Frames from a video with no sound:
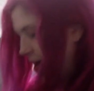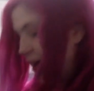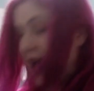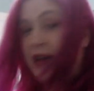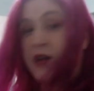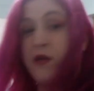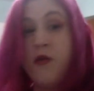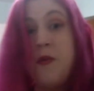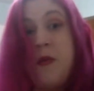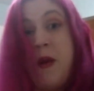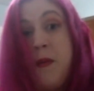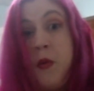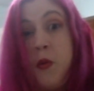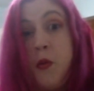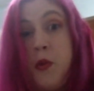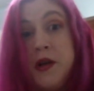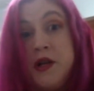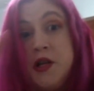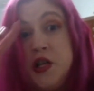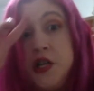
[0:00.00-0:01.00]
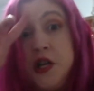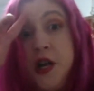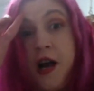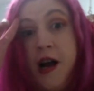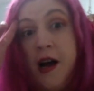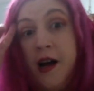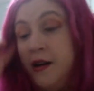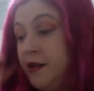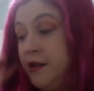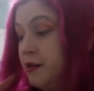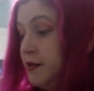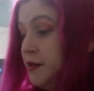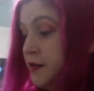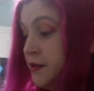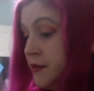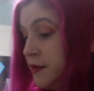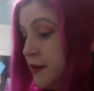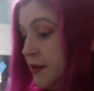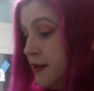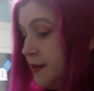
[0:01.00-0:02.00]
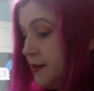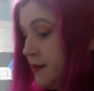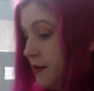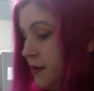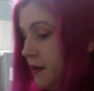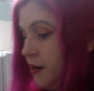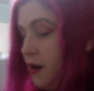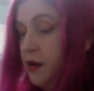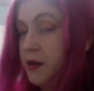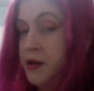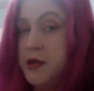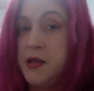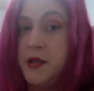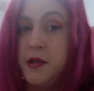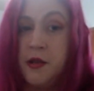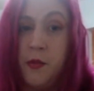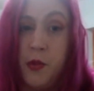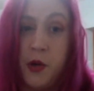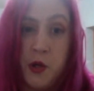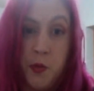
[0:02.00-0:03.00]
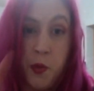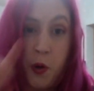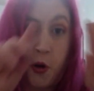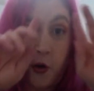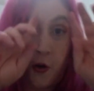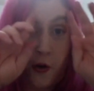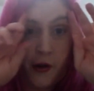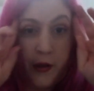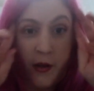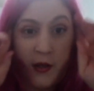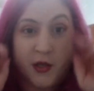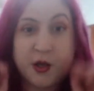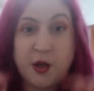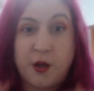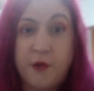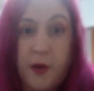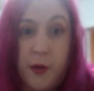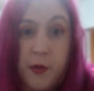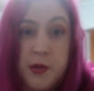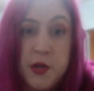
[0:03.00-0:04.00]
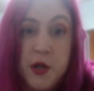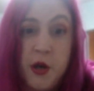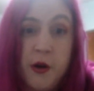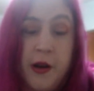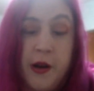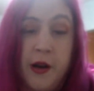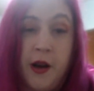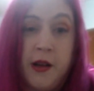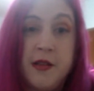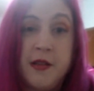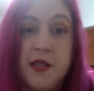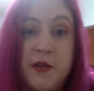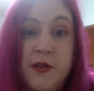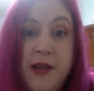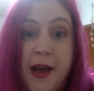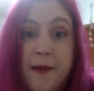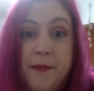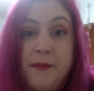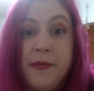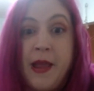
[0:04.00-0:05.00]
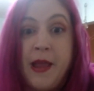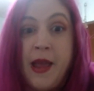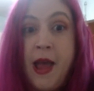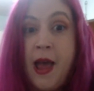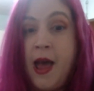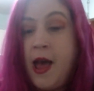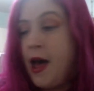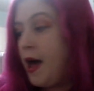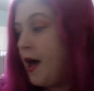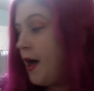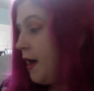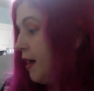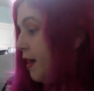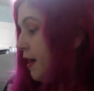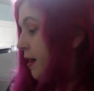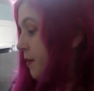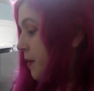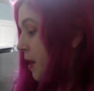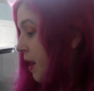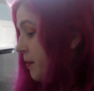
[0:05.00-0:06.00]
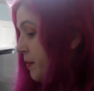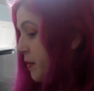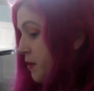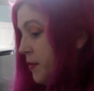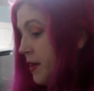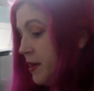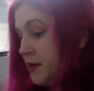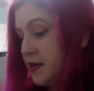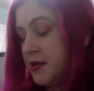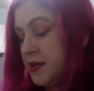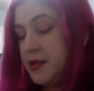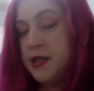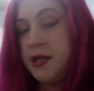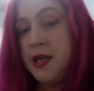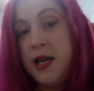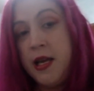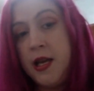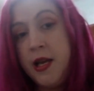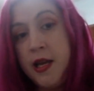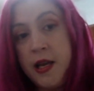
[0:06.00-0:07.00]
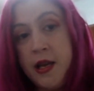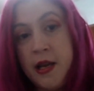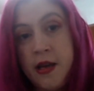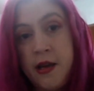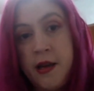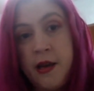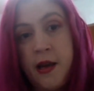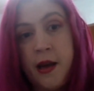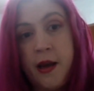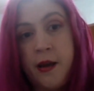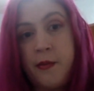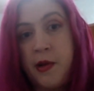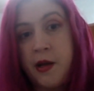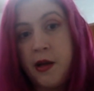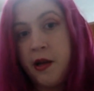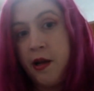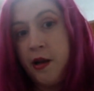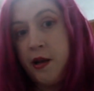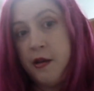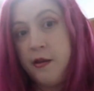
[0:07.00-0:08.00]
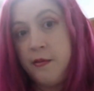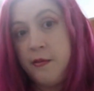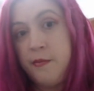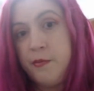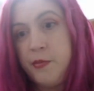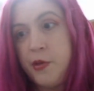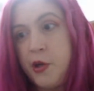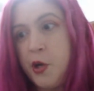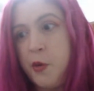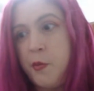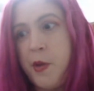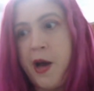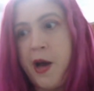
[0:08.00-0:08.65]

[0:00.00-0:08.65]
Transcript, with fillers: Had to remember which uh, on the which burner on the stove I was turning on. So yeah, um, I'm gonna make this tea. I'm gonna put it